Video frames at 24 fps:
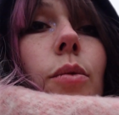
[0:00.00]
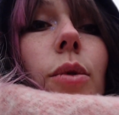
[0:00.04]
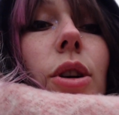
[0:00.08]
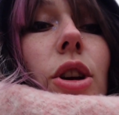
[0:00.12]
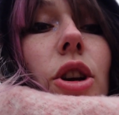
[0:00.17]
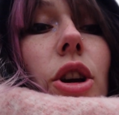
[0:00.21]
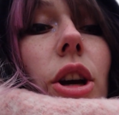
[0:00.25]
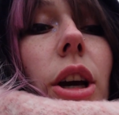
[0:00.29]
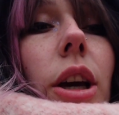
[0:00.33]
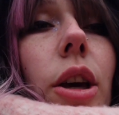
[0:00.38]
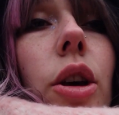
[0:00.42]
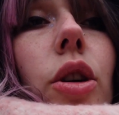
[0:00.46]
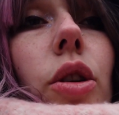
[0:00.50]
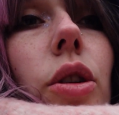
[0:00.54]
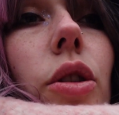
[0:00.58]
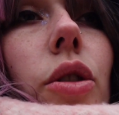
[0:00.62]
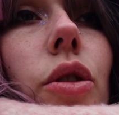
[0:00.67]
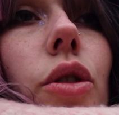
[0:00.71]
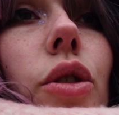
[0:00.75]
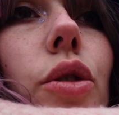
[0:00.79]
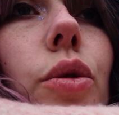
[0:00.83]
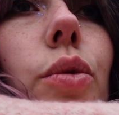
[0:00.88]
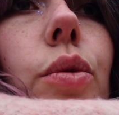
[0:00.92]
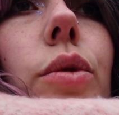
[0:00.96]
which I can
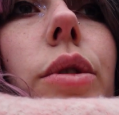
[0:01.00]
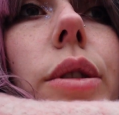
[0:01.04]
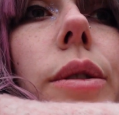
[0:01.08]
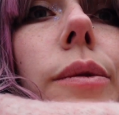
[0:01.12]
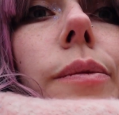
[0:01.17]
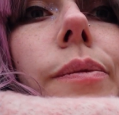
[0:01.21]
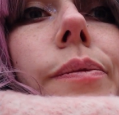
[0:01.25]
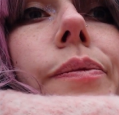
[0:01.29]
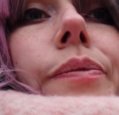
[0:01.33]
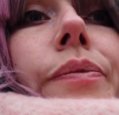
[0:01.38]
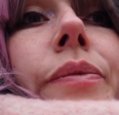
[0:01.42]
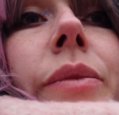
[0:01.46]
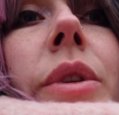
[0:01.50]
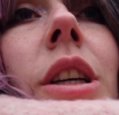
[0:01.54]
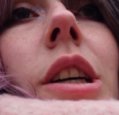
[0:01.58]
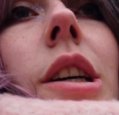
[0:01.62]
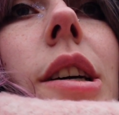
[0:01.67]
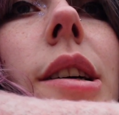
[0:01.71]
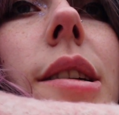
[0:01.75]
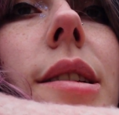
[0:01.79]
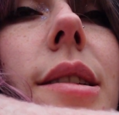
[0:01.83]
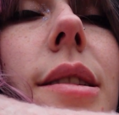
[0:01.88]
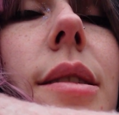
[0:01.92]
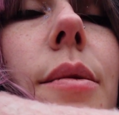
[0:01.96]
do
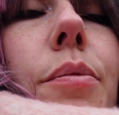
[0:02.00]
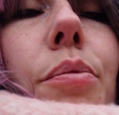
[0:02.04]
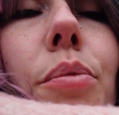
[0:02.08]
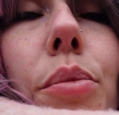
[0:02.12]
because